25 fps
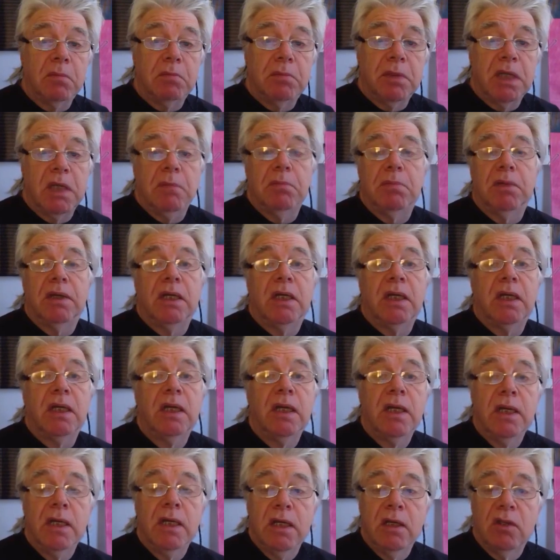BP,
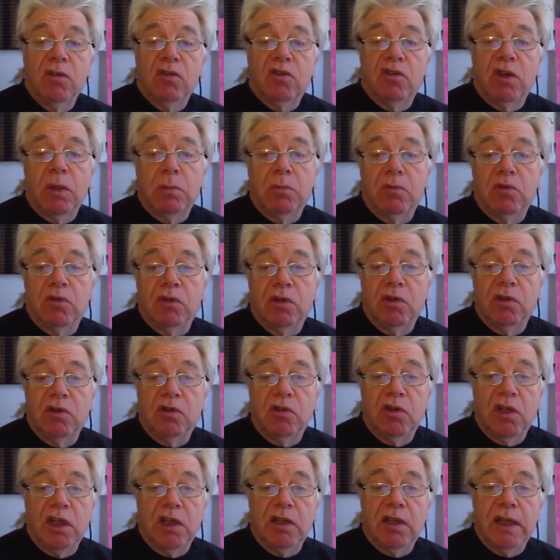Samsung,
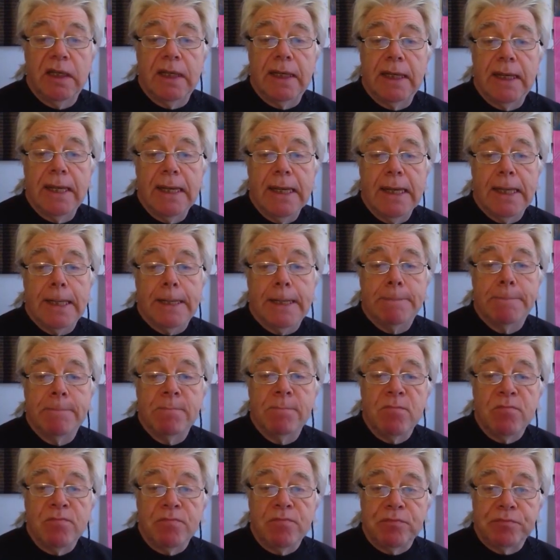and TDK.
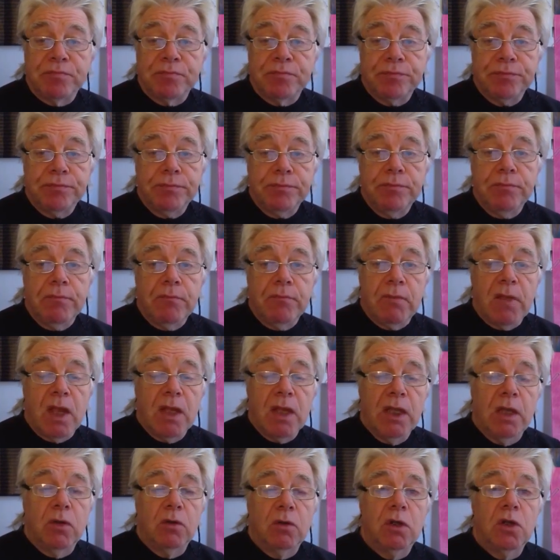
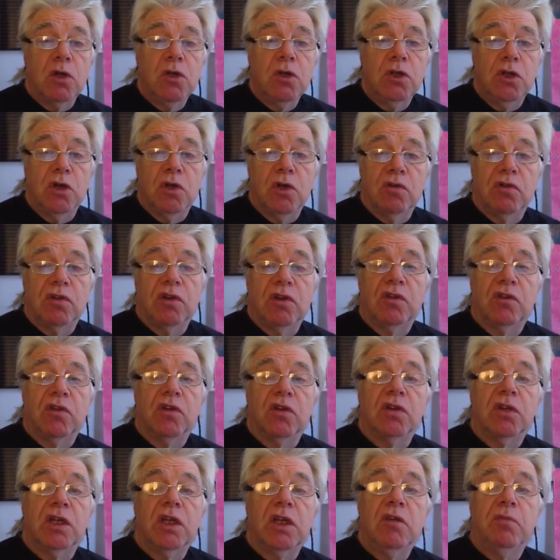Now, the good news is
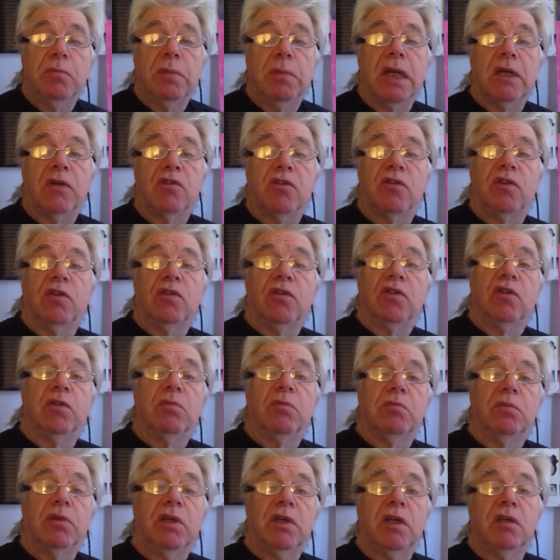that these batteries
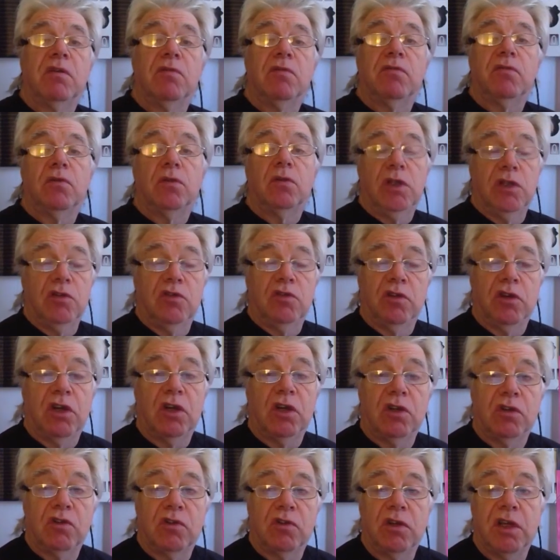can be fully
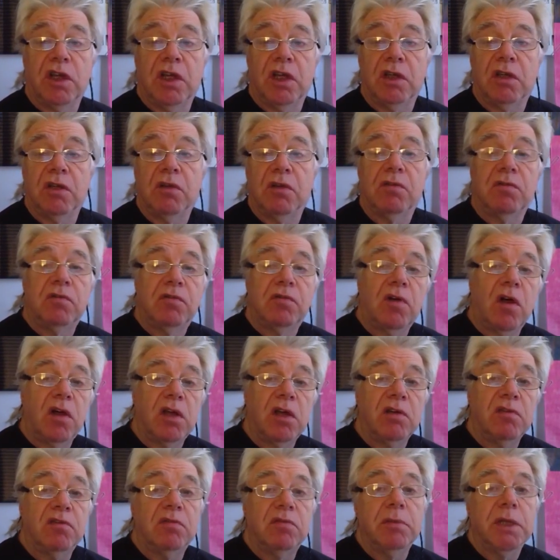charged in
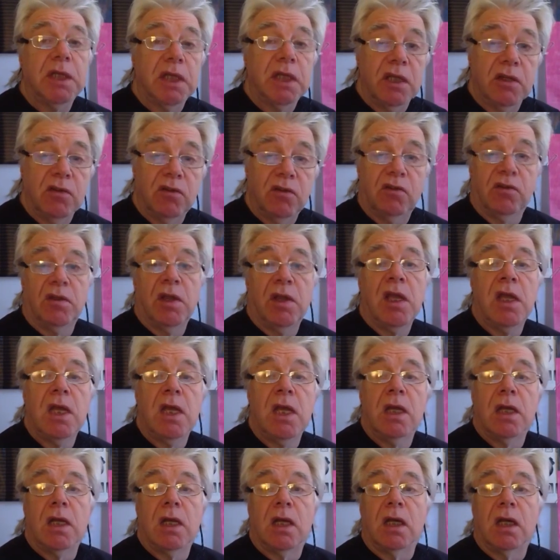5 minutes.
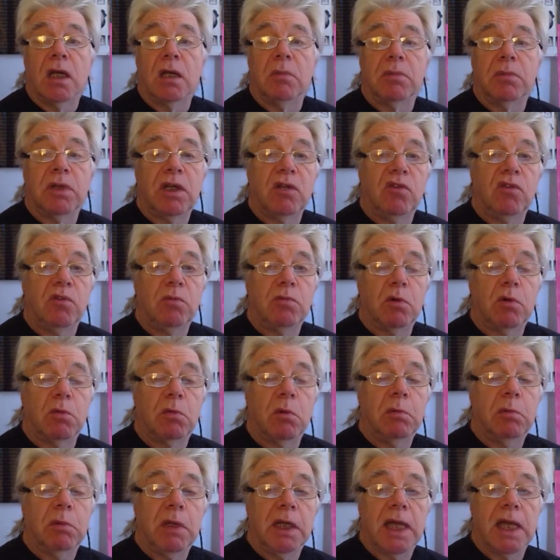But as you
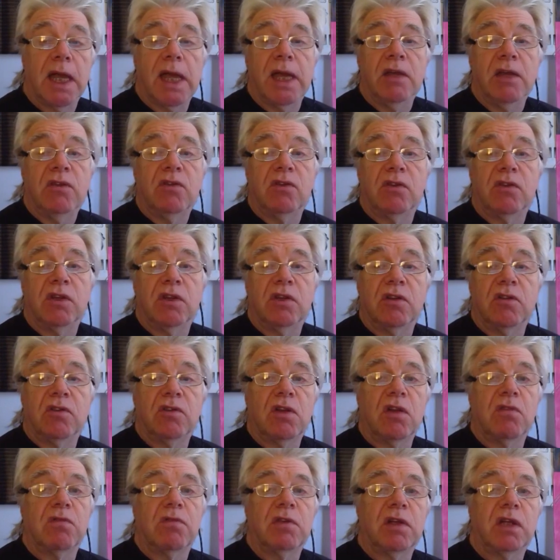probably guessed,
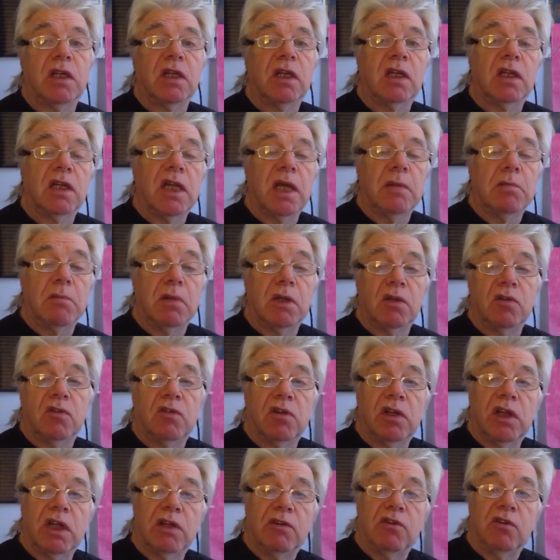stuffing that
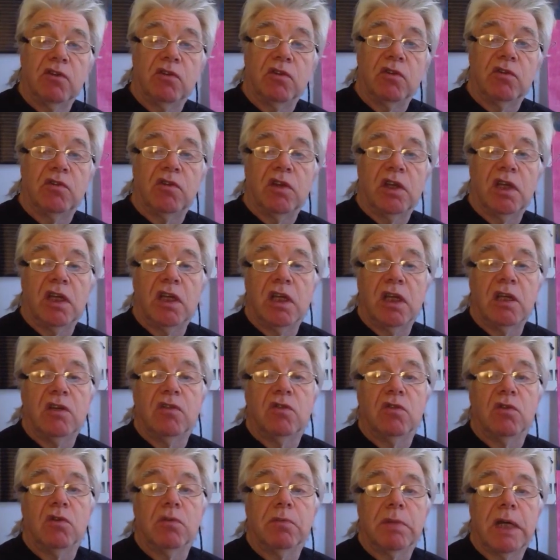much electricity
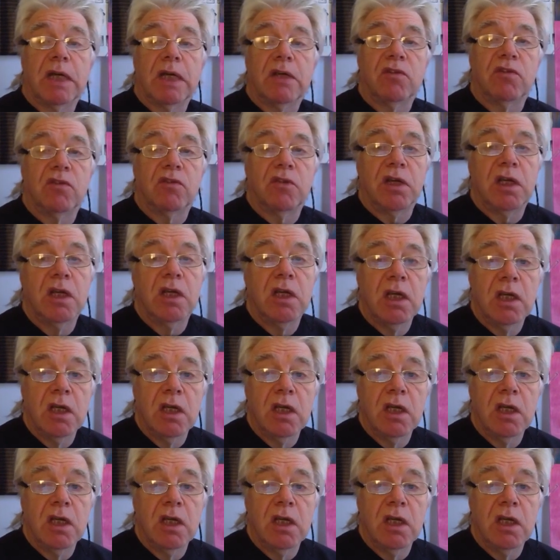into a battery